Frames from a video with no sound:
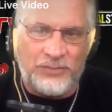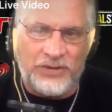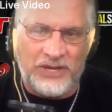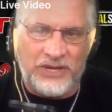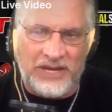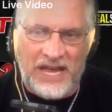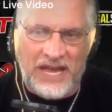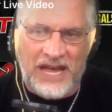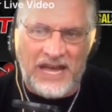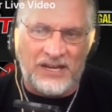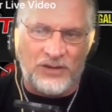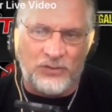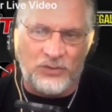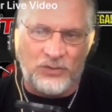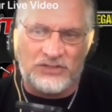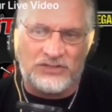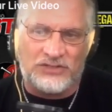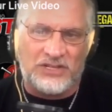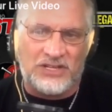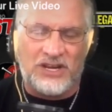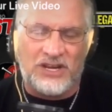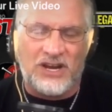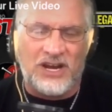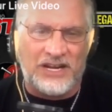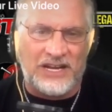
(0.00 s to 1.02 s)
Piana
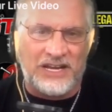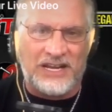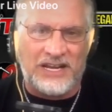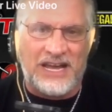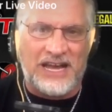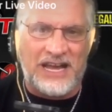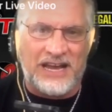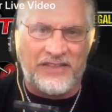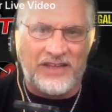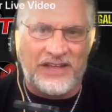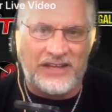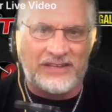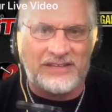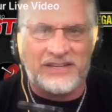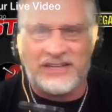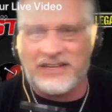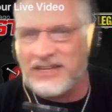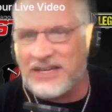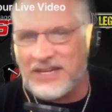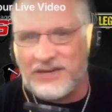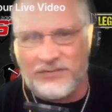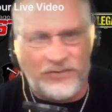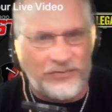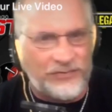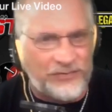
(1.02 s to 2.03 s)
was the kind of guy that
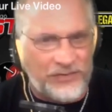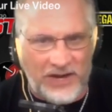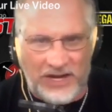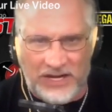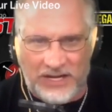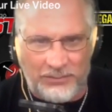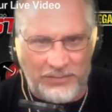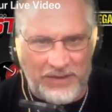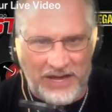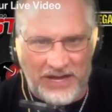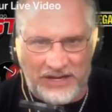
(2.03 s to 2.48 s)
didn't give a fuck